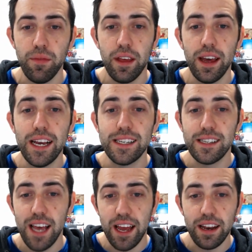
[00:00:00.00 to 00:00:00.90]
He
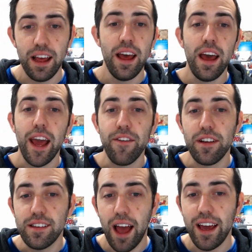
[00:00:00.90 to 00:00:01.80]
said, if
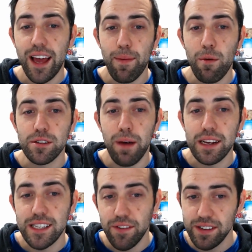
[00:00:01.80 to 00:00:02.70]
you take a game that was
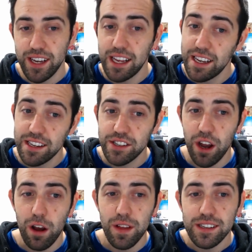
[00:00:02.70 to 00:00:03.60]
made 17 years
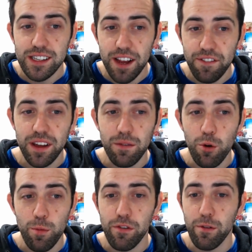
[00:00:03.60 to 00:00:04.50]
ago, there's definitely
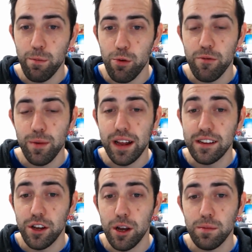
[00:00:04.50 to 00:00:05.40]
room for improvement
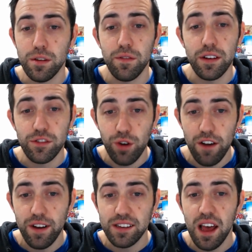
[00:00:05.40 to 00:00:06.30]
in terms of its
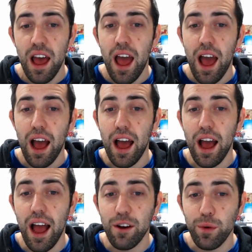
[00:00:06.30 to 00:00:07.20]
graphics,
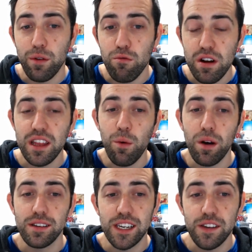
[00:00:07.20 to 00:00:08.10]
and we really
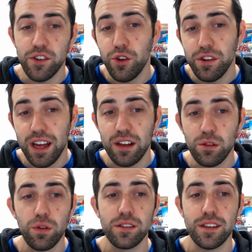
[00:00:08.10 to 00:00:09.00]
wanted to give a unique
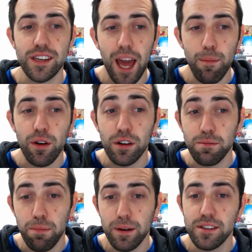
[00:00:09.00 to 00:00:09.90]
look to the game because
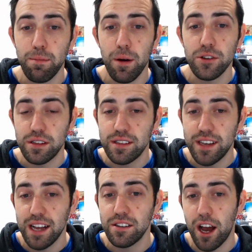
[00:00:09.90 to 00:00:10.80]
Prince of Persia: The
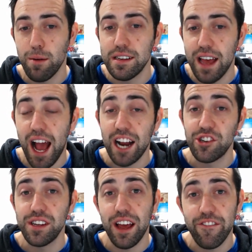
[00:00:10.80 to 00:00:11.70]
Sands of Time is
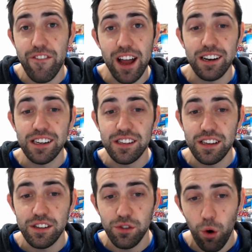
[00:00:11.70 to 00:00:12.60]
actually a
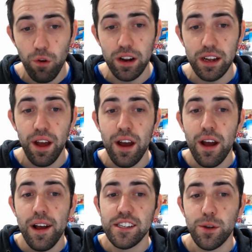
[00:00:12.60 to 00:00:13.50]
fantasy story.
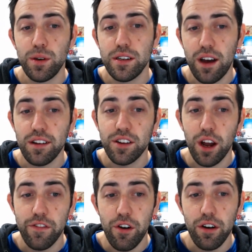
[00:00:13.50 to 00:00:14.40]
So we decided to
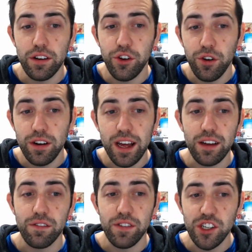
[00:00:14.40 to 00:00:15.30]
go for a
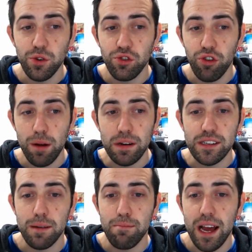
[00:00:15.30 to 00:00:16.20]
unique visual treatment
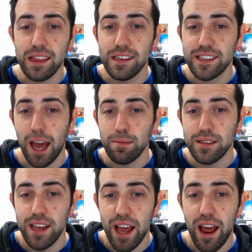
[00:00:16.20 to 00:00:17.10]
to make this game
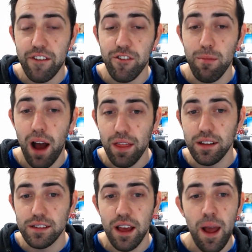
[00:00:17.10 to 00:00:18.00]
stand out from
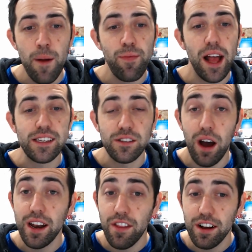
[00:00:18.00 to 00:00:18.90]
others. It's
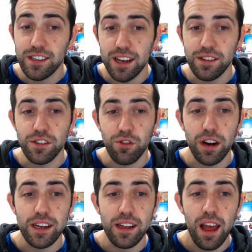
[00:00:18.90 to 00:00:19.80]
not another Assassin's
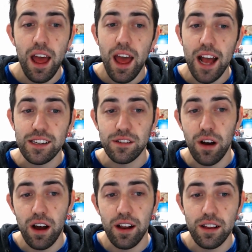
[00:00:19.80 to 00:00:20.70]
Creed, it's
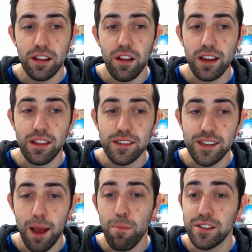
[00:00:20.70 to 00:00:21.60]
not like the
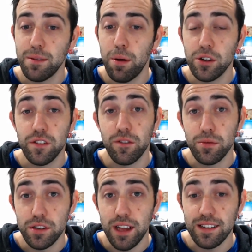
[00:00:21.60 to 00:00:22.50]
same Prince of Persia from
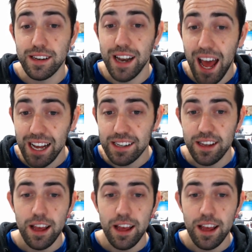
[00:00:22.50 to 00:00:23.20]
2008.